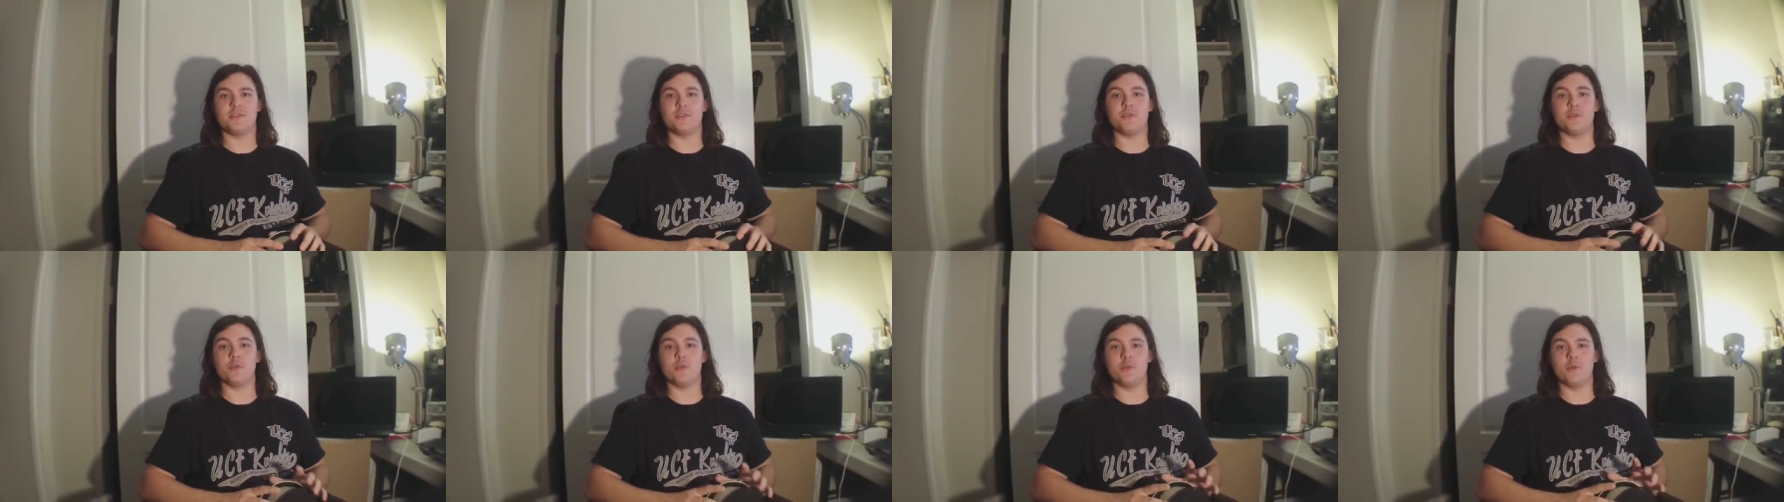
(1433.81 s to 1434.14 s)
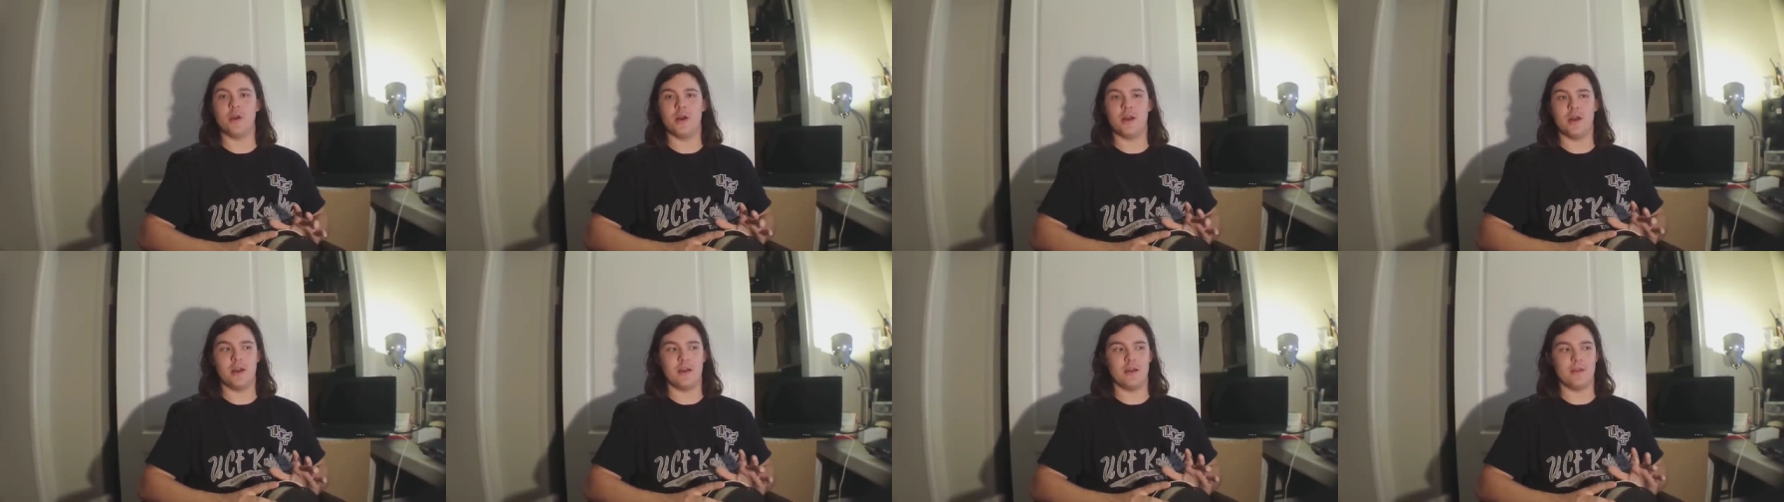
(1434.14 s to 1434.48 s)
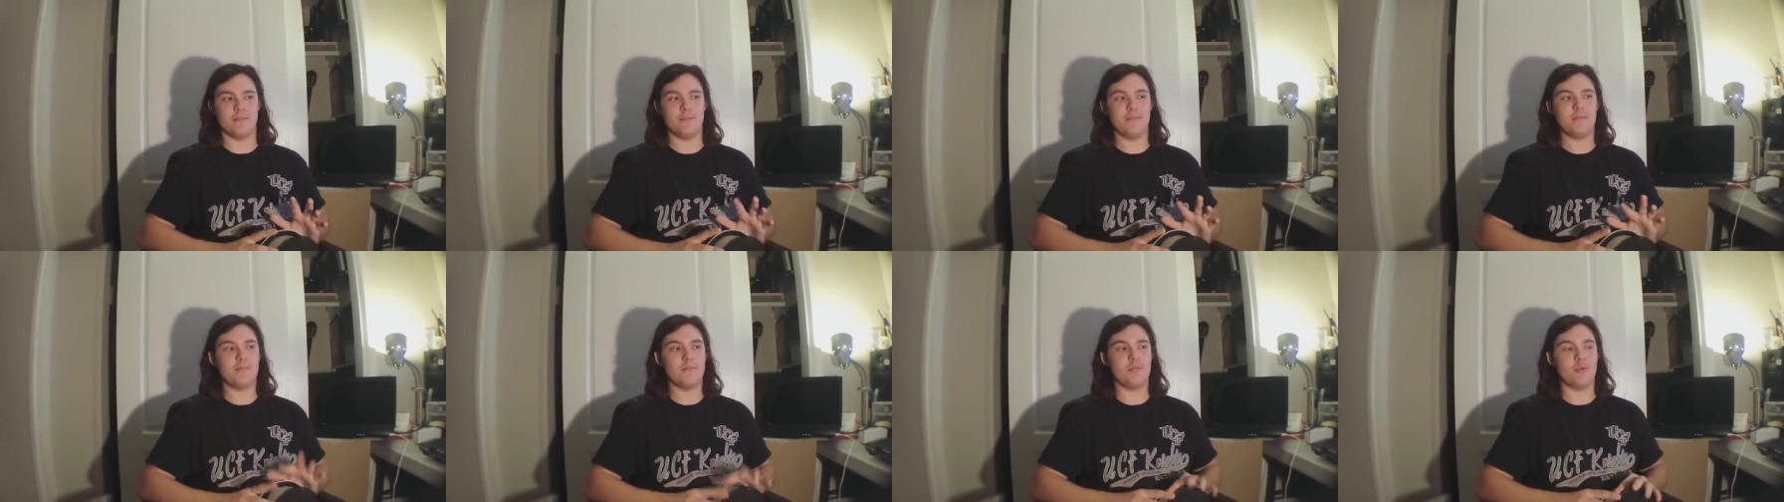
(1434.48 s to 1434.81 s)
to uh,
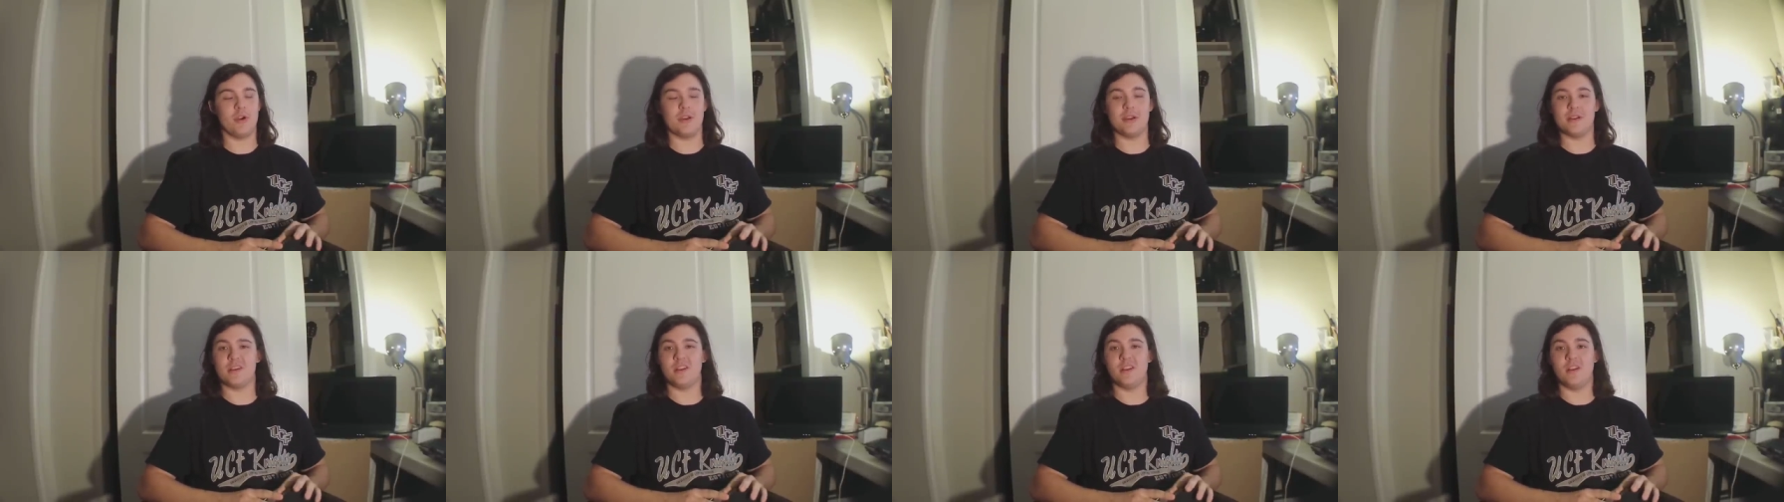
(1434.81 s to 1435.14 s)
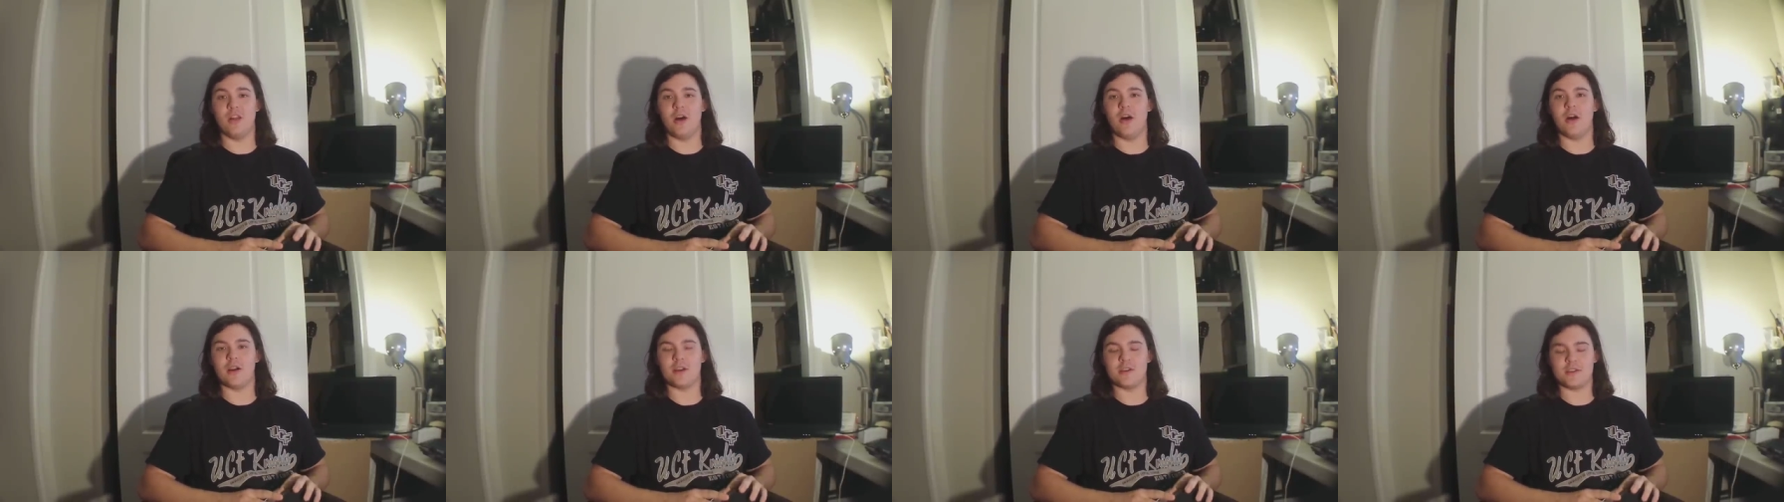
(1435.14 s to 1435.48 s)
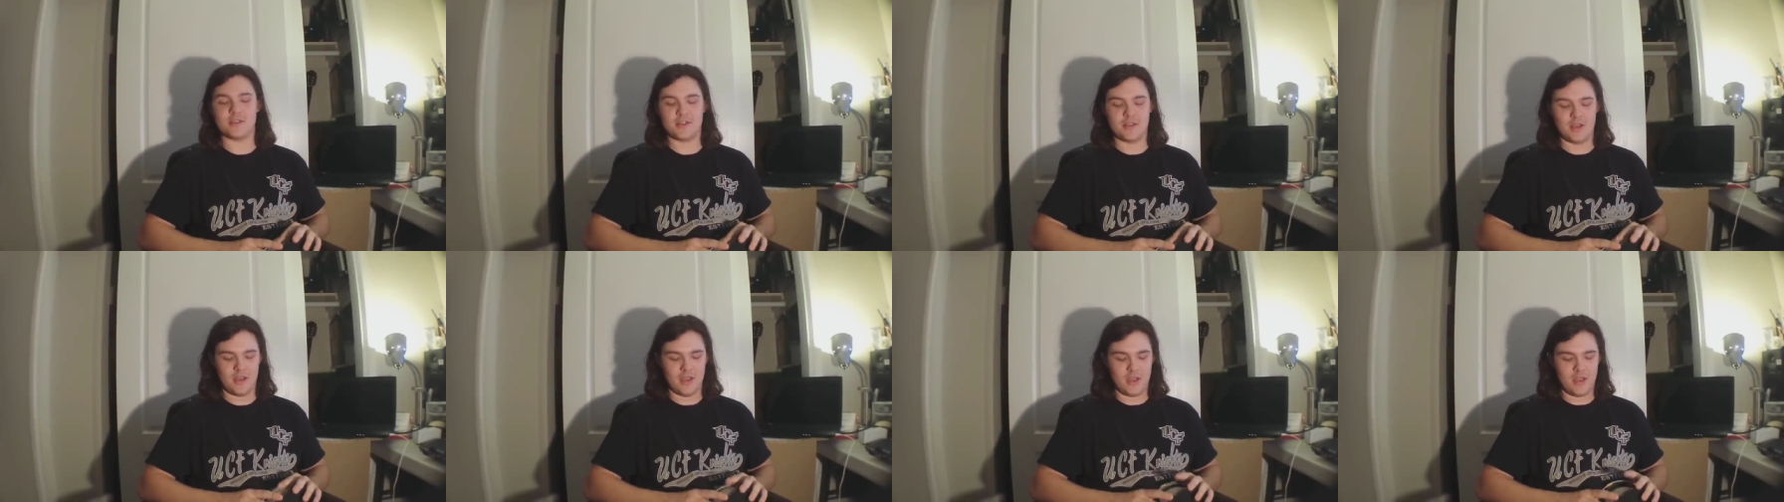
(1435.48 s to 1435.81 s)
print
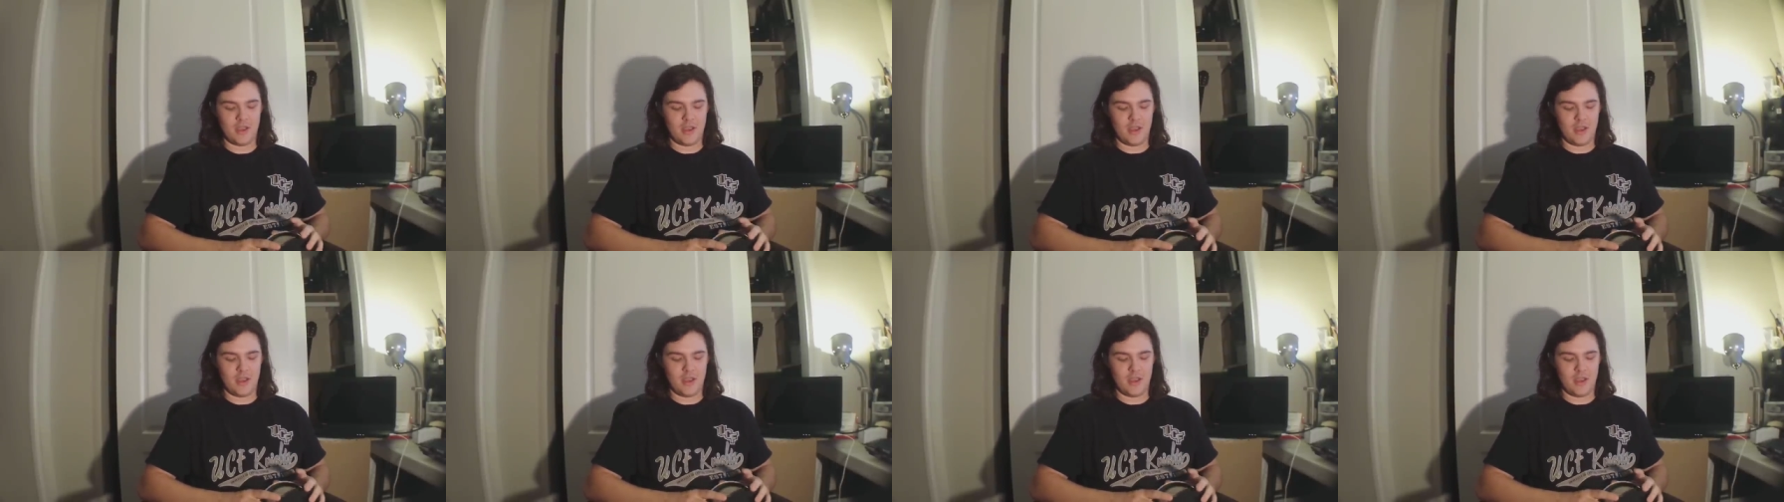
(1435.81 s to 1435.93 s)
clogs.